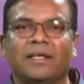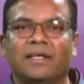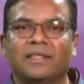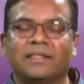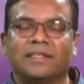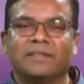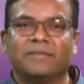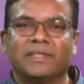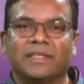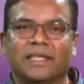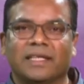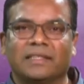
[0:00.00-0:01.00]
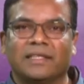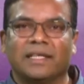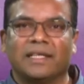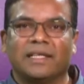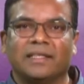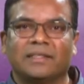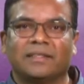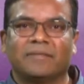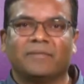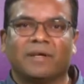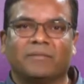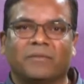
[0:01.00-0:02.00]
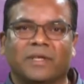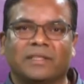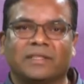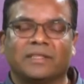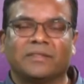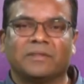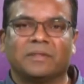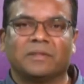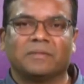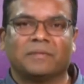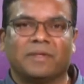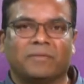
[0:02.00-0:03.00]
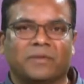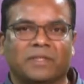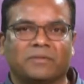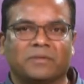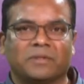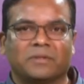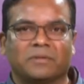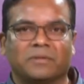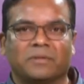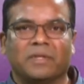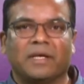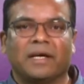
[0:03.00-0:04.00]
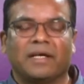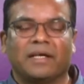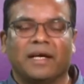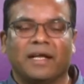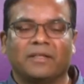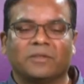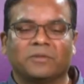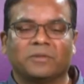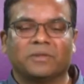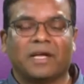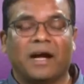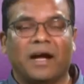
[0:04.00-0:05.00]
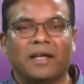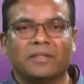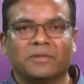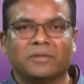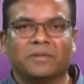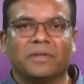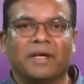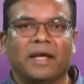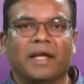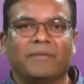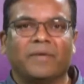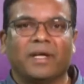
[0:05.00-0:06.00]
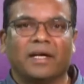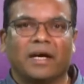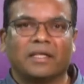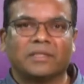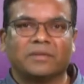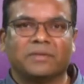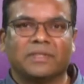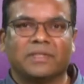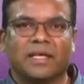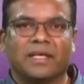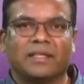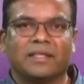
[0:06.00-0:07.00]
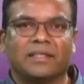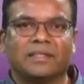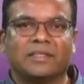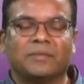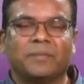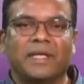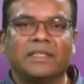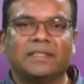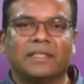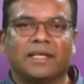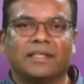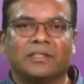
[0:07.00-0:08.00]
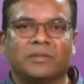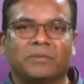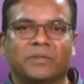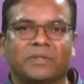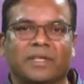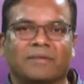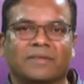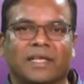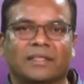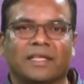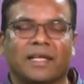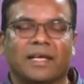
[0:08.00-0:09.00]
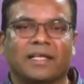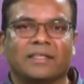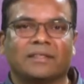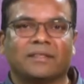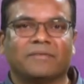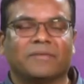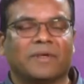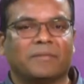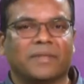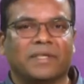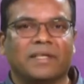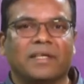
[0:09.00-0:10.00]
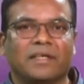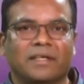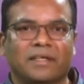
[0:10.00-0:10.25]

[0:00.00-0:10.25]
distinguishing X-ray radiation from one source to another source, also enabling us to study the spatial distribution of X-ray radiation from a